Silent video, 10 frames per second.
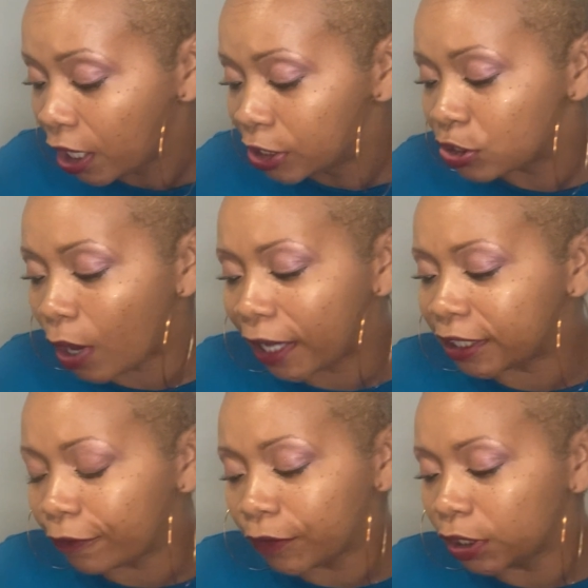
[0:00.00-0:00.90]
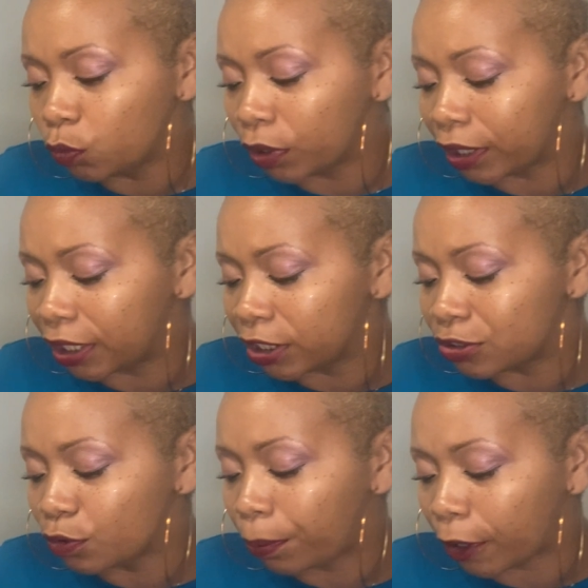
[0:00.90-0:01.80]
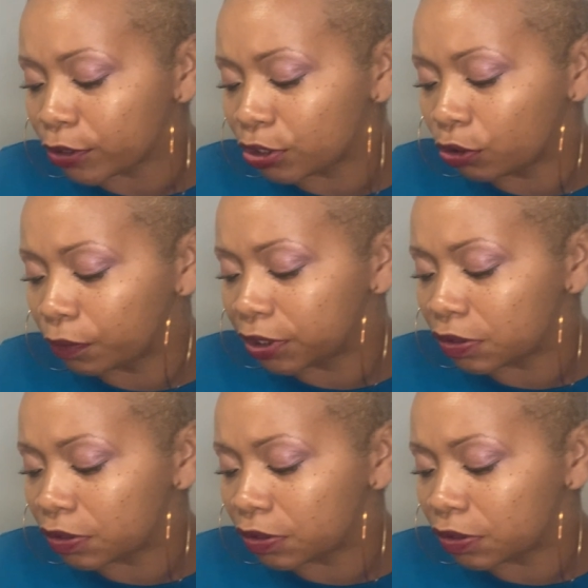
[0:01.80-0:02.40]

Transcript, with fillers: so i definitely wouldn't get too personal with